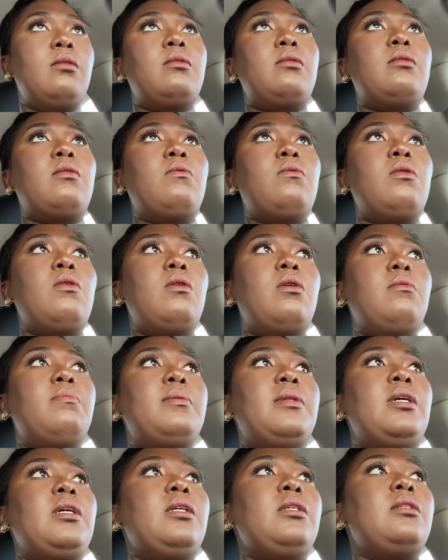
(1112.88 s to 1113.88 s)
So no
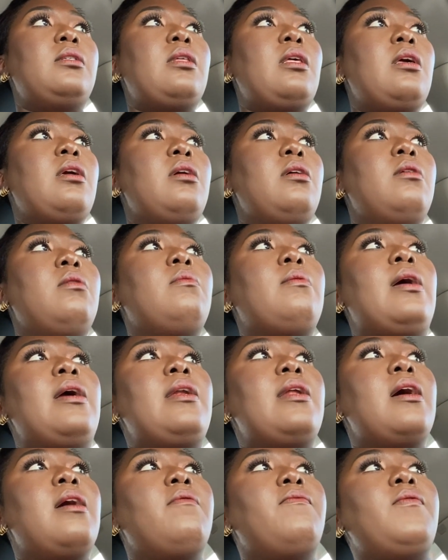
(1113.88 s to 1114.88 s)
complaints here. Right
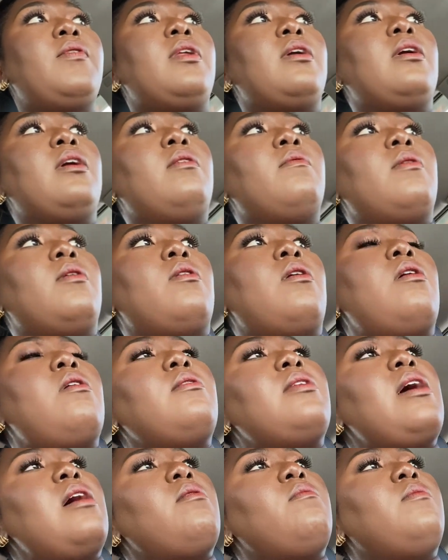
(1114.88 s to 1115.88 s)
now I'm gonna get rid, oh,
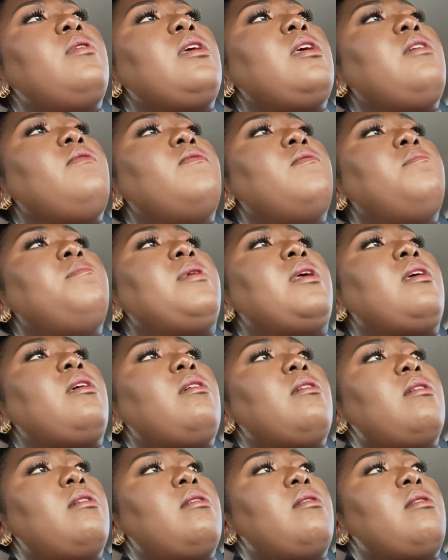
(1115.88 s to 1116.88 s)
that would even be
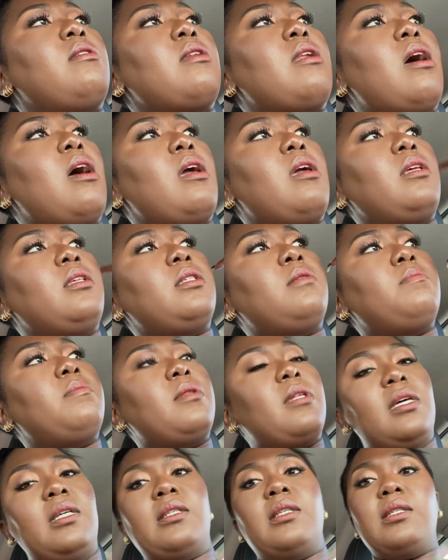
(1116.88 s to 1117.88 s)
a nice
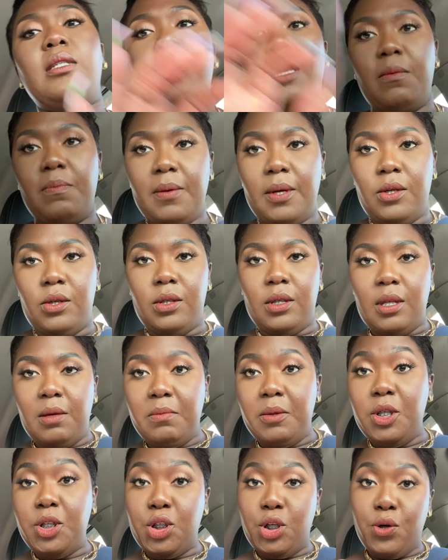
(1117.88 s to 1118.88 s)
place to take pictures. Let
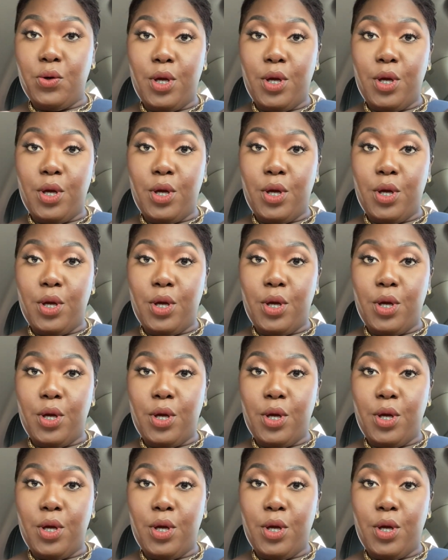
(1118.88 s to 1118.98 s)
me show